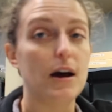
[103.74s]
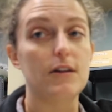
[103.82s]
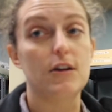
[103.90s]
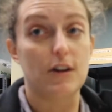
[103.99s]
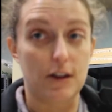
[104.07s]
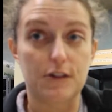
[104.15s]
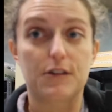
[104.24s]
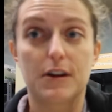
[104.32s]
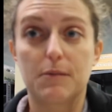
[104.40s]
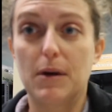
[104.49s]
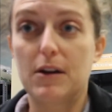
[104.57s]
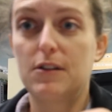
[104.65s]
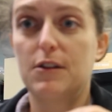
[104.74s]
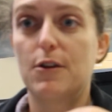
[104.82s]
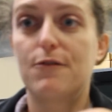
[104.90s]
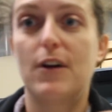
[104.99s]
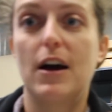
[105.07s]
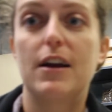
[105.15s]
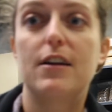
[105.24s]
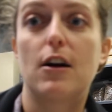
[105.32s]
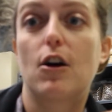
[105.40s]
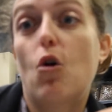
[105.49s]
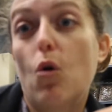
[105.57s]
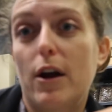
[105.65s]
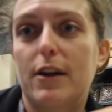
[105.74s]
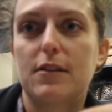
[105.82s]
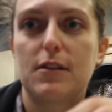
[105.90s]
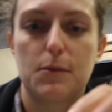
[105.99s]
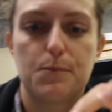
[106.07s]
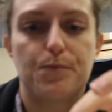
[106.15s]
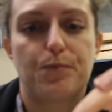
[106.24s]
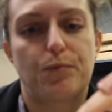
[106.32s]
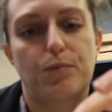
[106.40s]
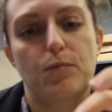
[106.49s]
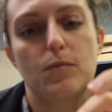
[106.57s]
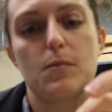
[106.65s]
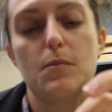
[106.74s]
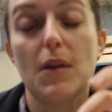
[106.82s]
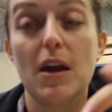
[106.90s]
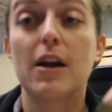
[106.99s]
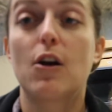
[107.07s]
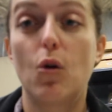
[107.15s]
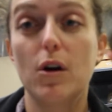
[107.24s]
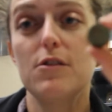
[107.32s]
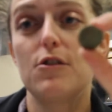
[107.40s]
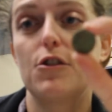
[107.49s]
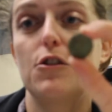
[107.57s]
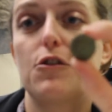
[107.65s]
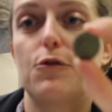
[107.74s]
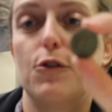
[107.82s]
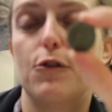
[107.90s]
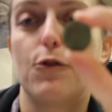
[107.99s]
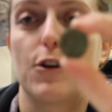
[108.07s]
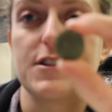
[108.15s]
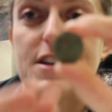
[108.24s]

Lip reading: Then another thing, metal, that we find are coins. And coins are useful for